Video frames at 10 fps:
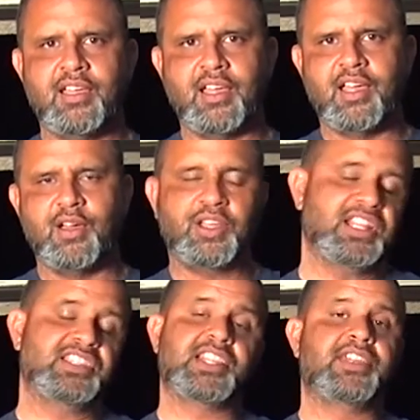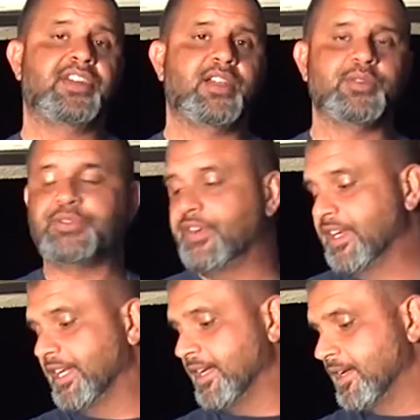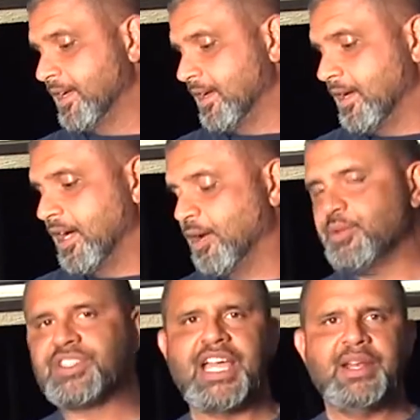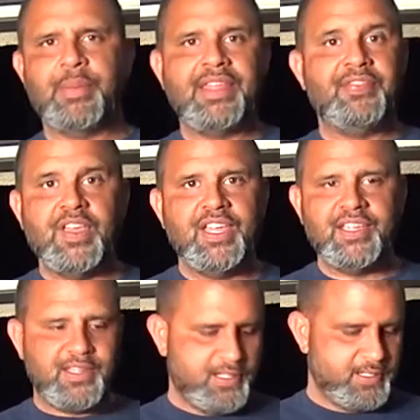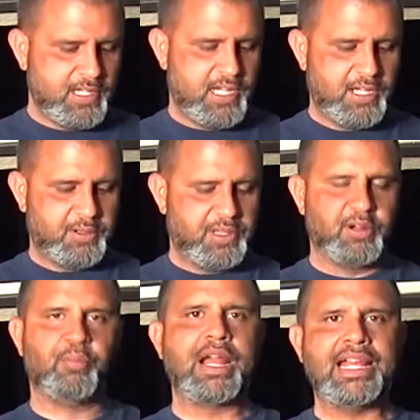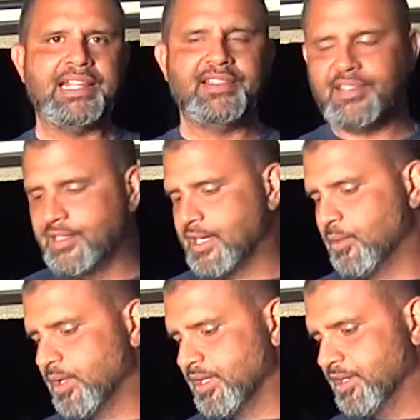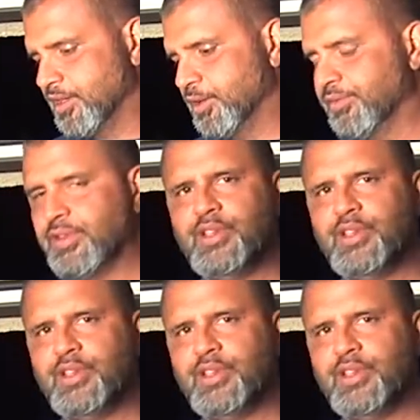Uh, at least I thought it was funny uh, was kind of my thing, uh, a little branding thing that I wanted to do for